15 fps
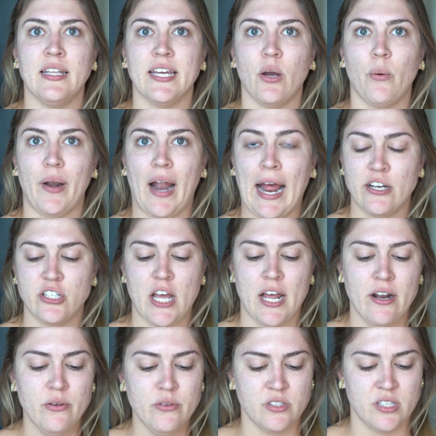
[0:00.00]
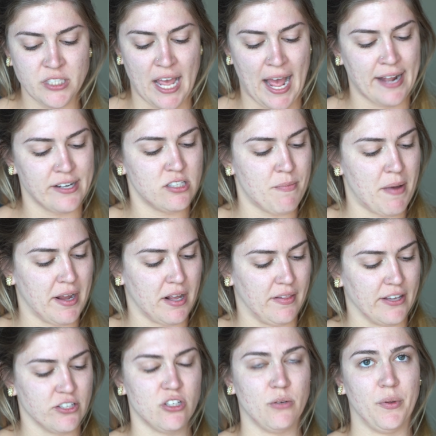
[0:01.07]
liquid eyeshadows to add to my
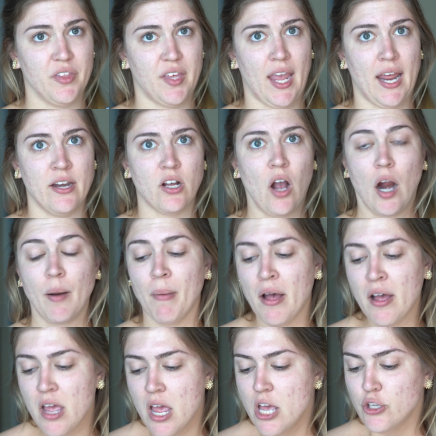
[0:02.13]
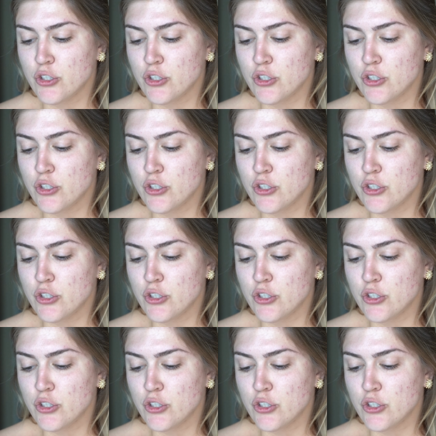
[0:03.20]
collection with Kitten Karma.